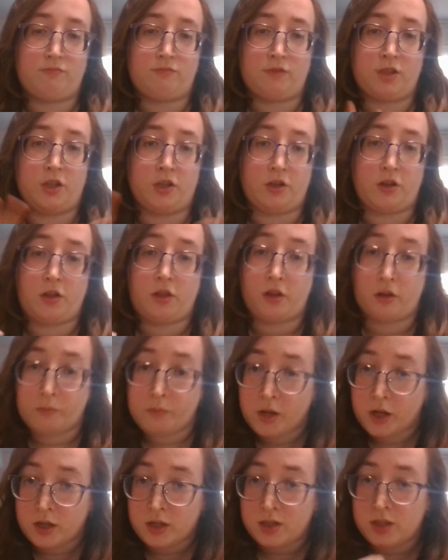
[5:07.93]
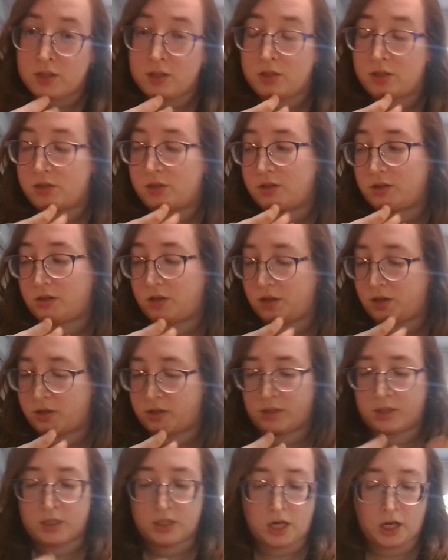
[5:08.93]
there in the thumbnail,
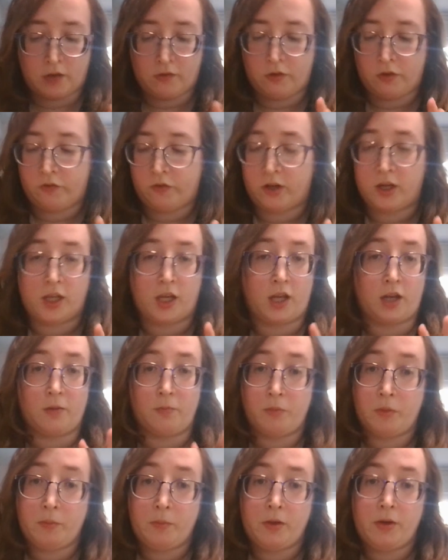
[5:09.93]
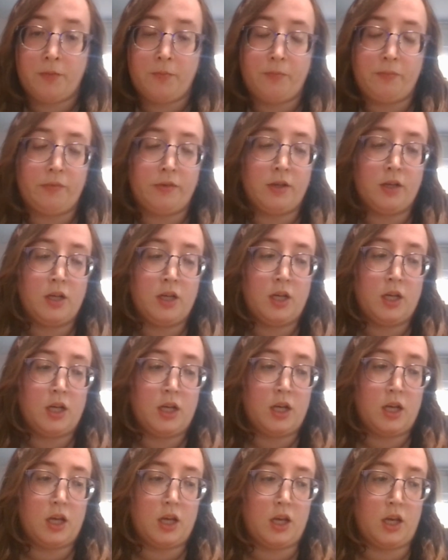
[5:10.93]
Snivy, Fennekin, and Piplup,
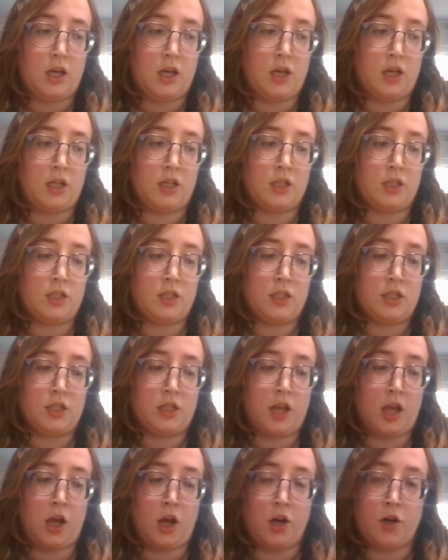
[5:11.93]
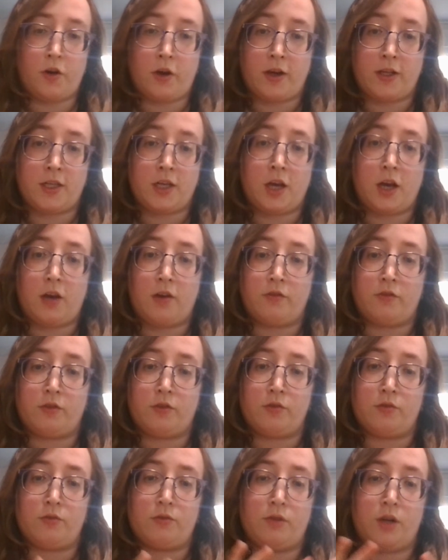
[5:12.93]
and they are going to
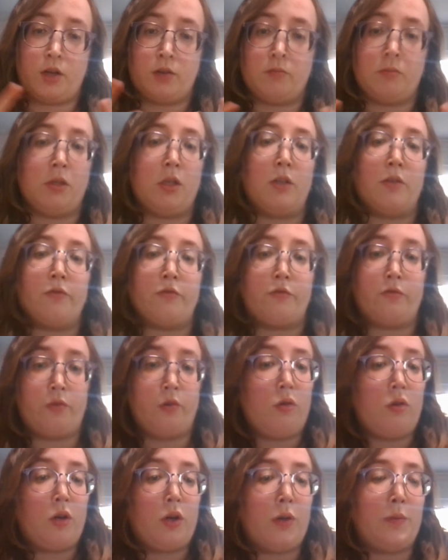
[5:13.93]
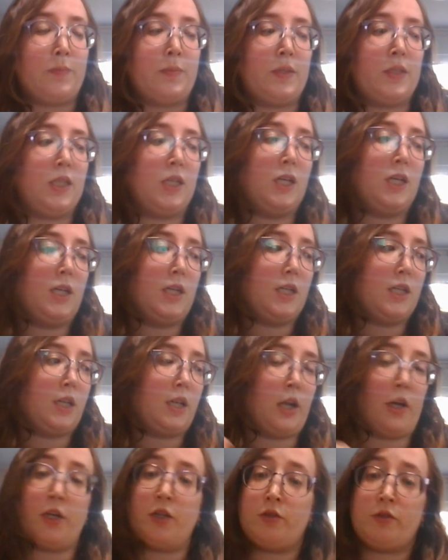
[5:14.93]
have Ranmian forms.
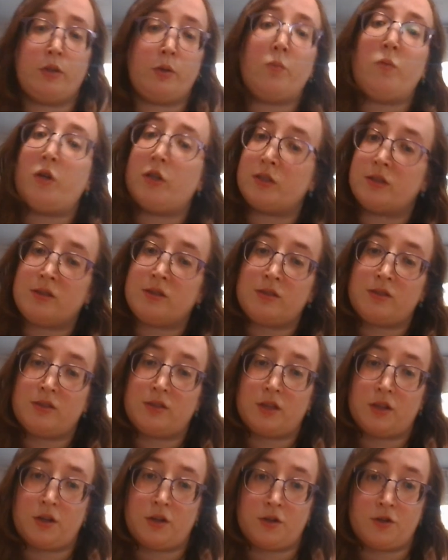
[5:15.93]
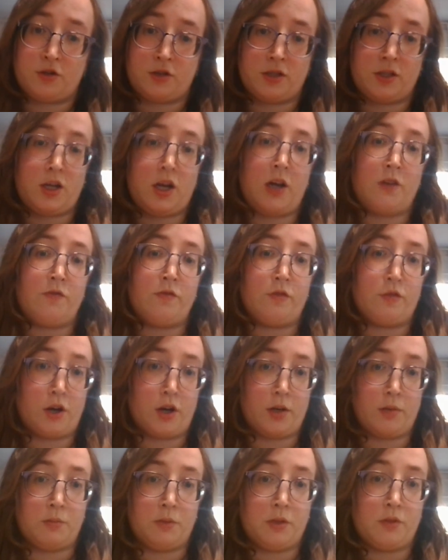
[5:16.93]
They're the only ones that are going to have
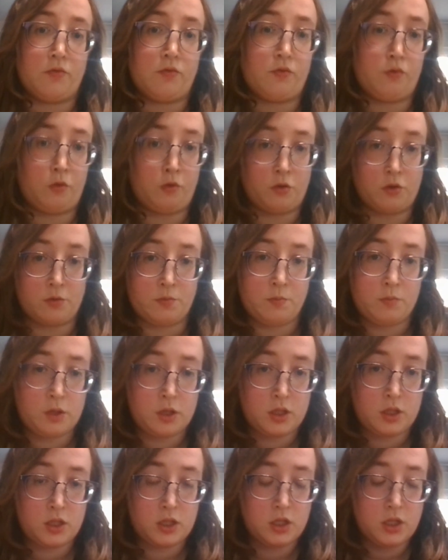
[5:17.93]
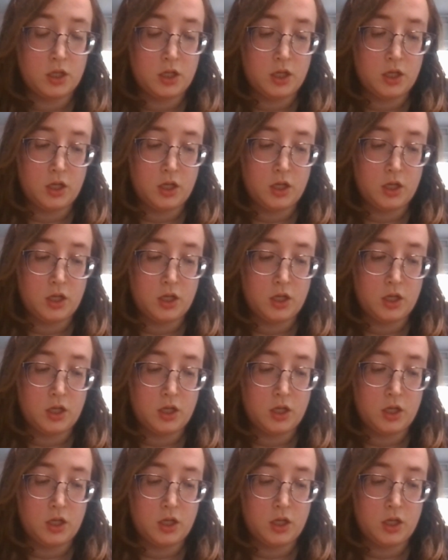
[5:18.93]
Ranmian forms.